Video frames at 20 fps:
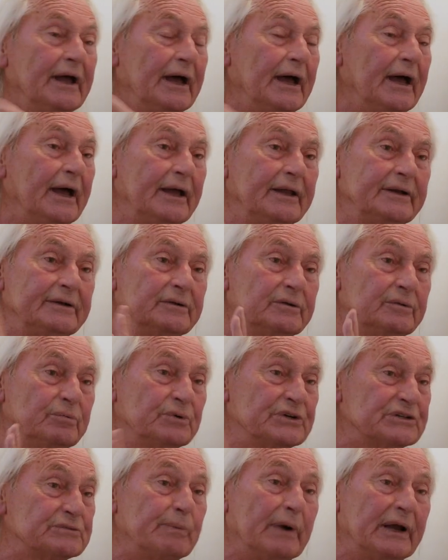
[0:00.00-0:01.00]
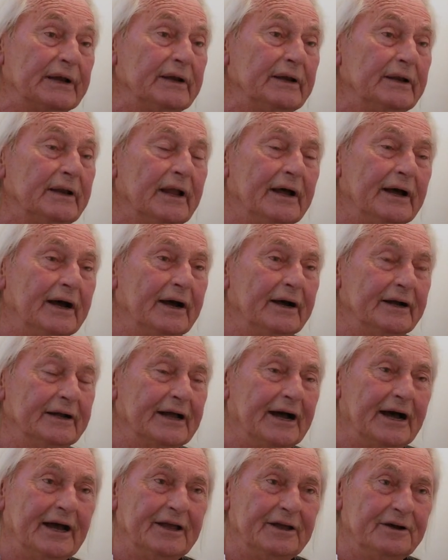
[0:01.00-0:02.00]
and with one
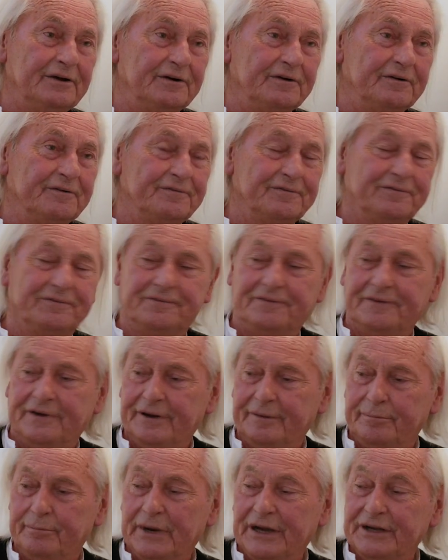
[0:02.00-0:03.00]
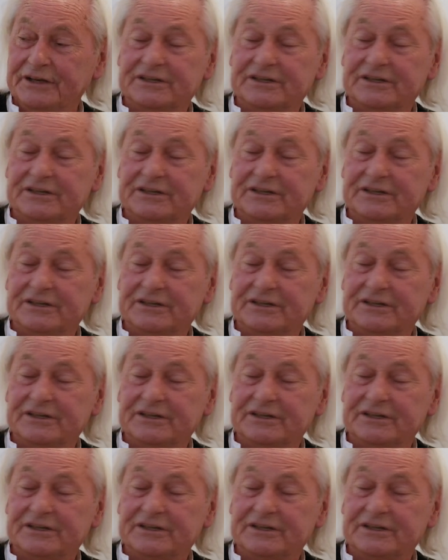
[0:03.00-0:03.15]
guy of my